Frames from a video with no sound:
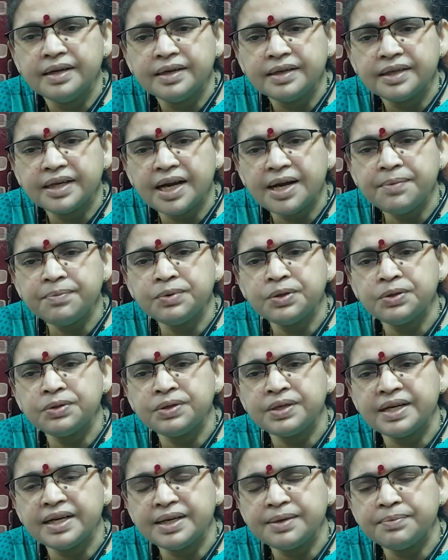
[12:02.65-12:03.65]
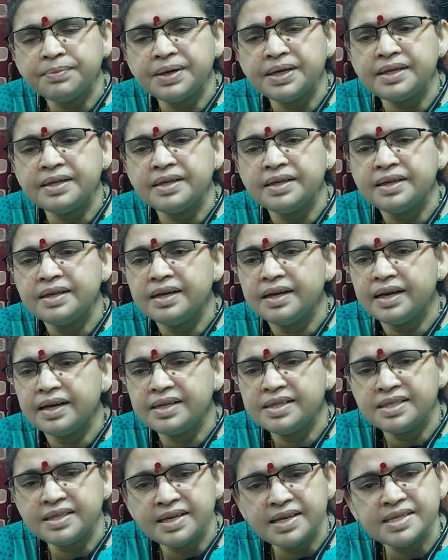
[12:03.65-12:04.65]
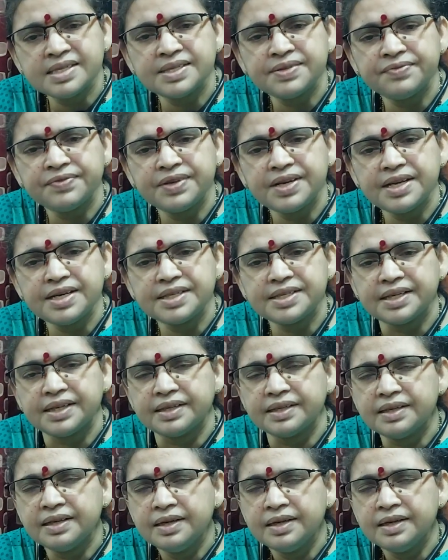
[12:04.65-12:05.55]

Time to treatment intensification.